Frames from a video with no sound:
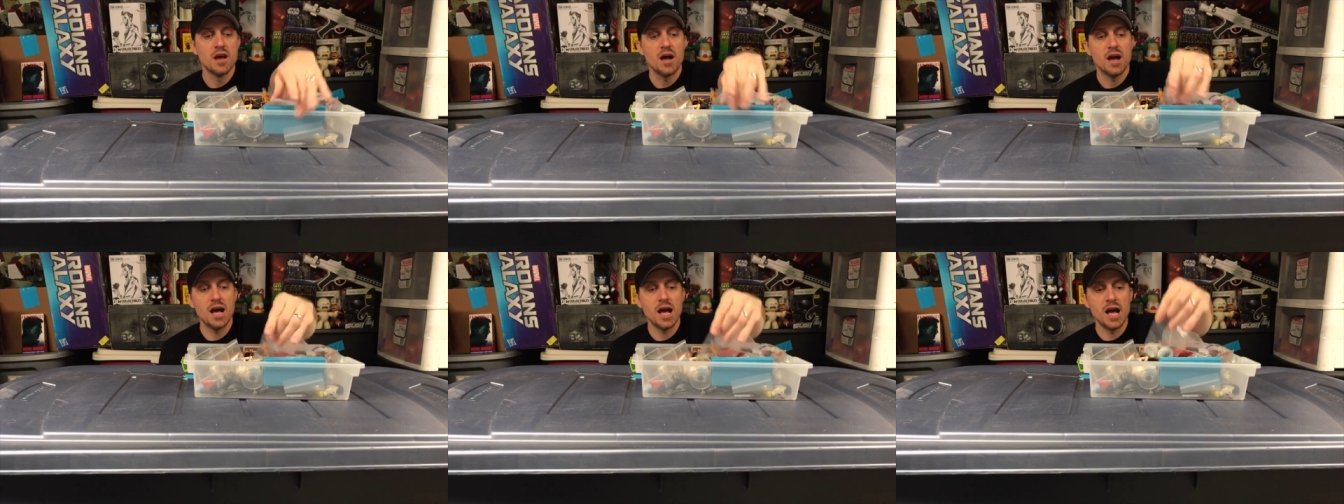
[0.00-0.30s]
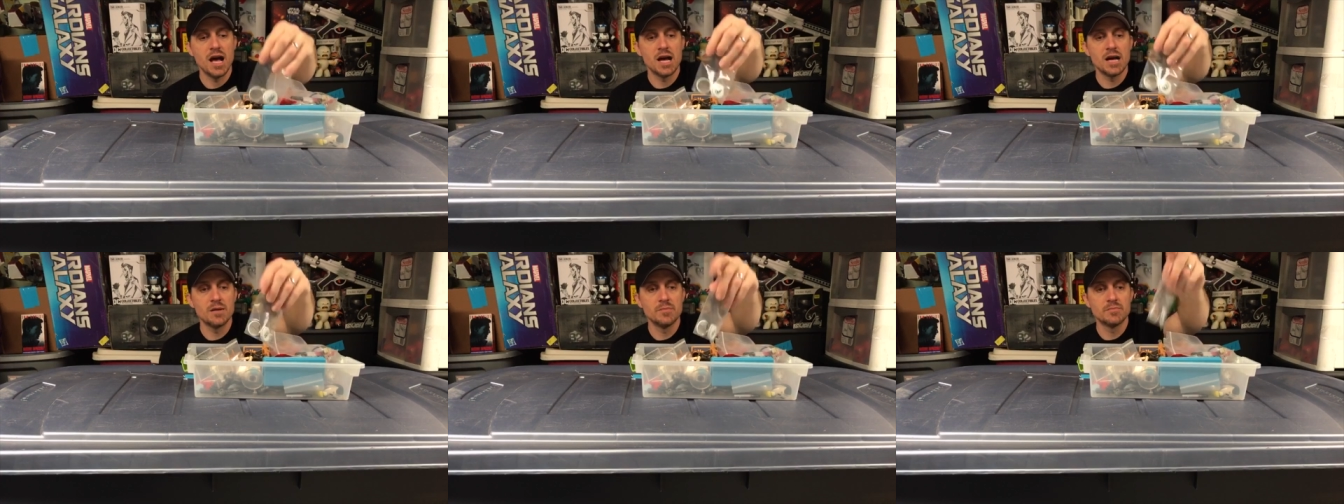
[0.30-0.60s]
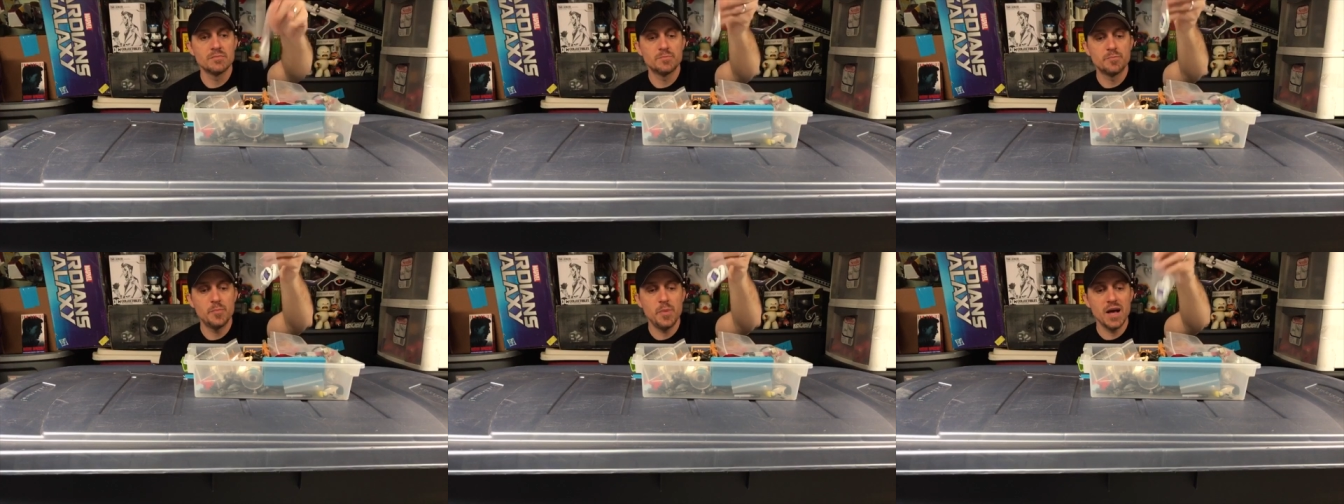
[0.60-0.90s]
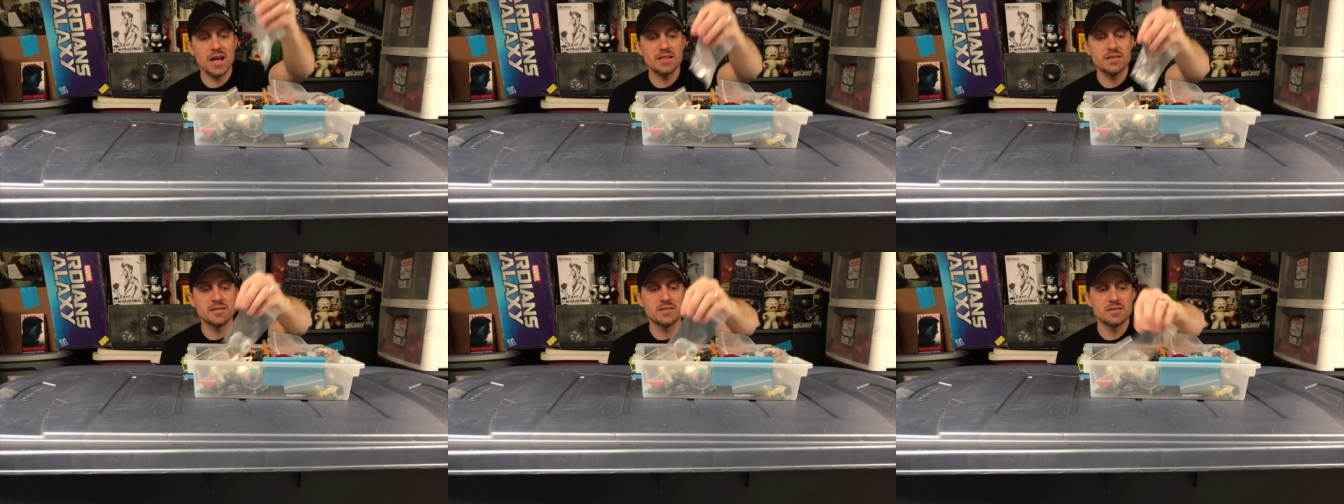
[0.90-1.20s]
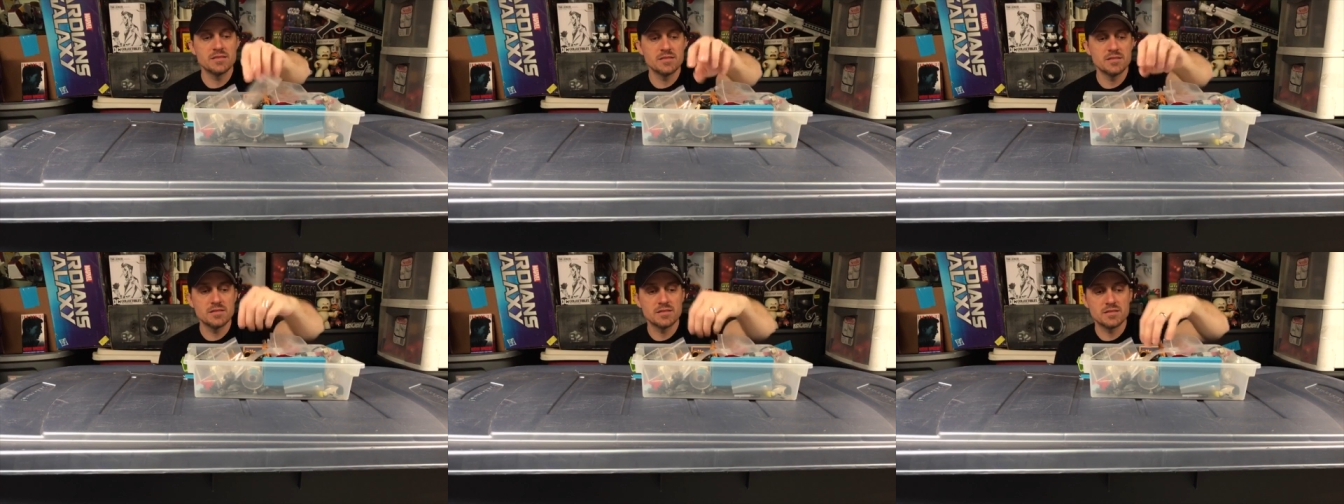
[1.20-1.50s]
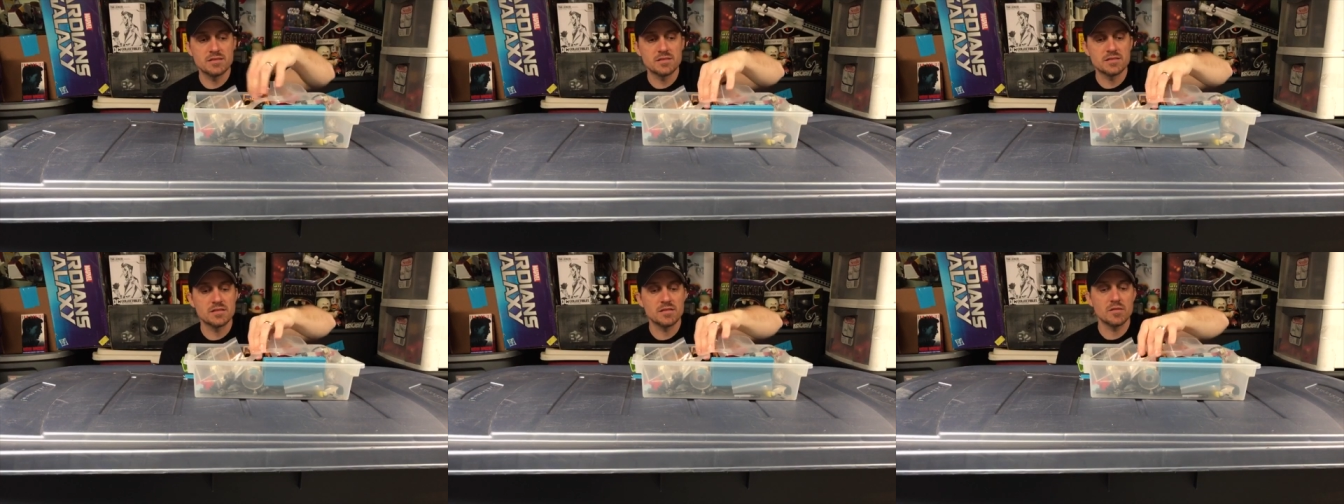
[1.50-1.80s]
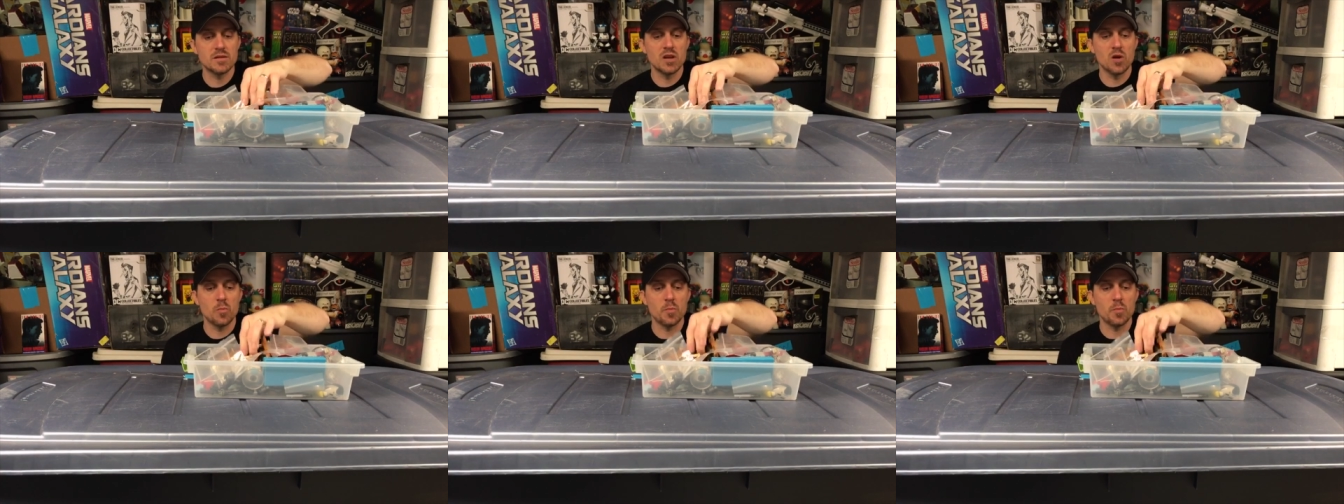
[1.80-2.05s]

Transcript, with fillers: buttons, you know,